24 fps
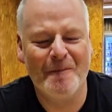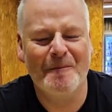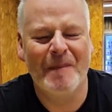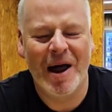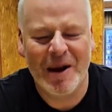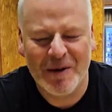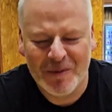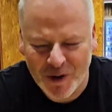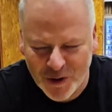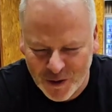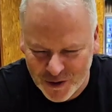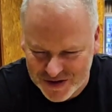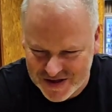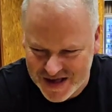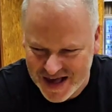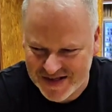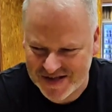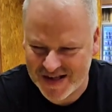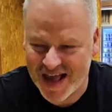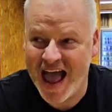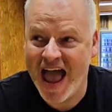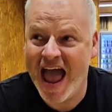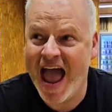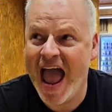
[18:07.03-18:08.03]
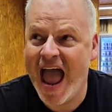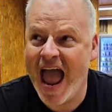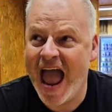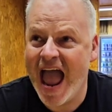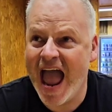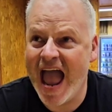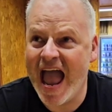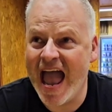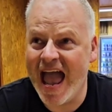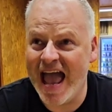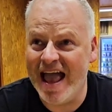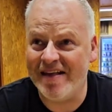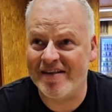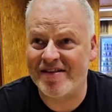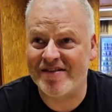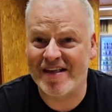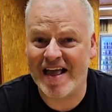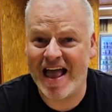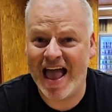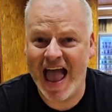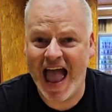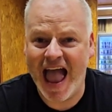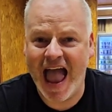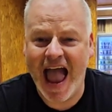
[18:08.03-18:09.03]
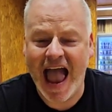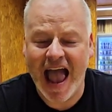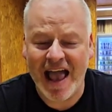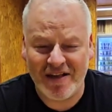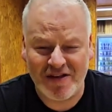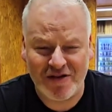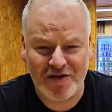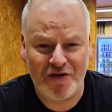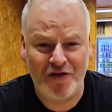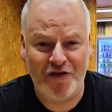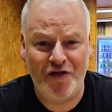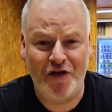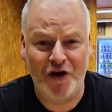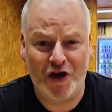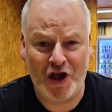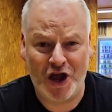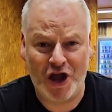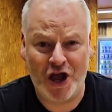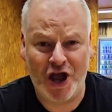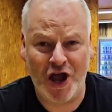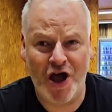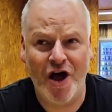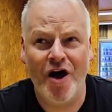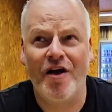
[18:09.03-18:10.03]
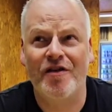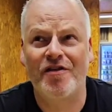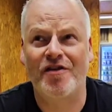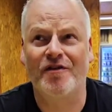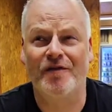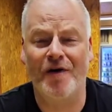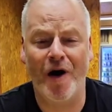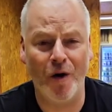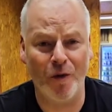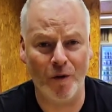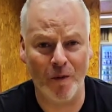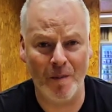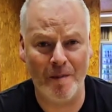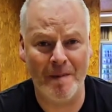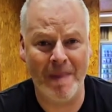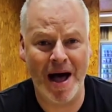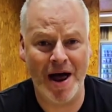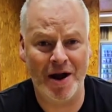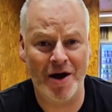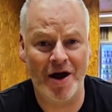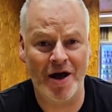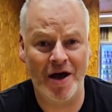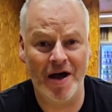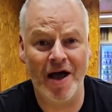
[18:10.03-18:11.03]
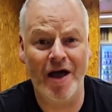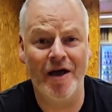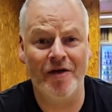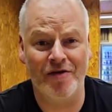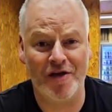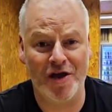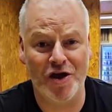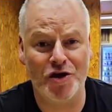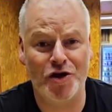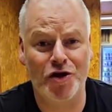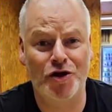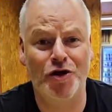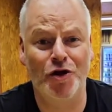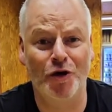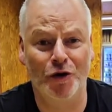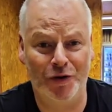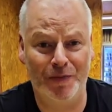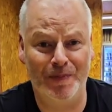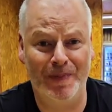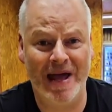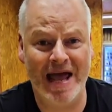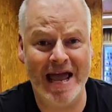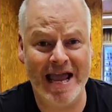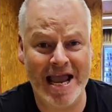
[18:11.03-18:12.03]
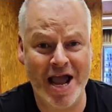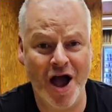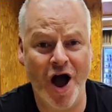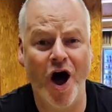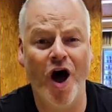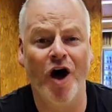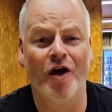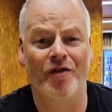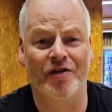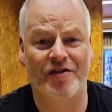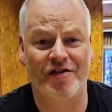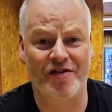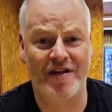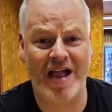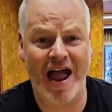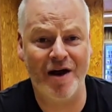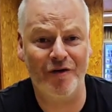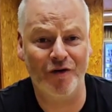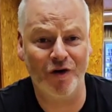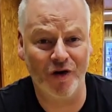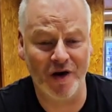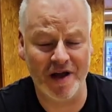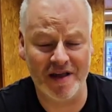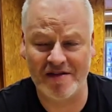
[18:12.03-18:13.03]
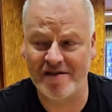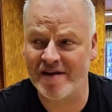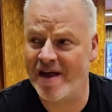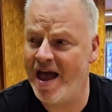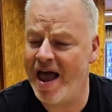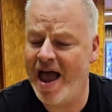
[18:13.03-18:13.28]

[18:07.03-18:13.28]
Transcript: Manor Mortis. I knew it's, you'd love that. It's the curse of Old Manor, as it should be, on yeah. steroids.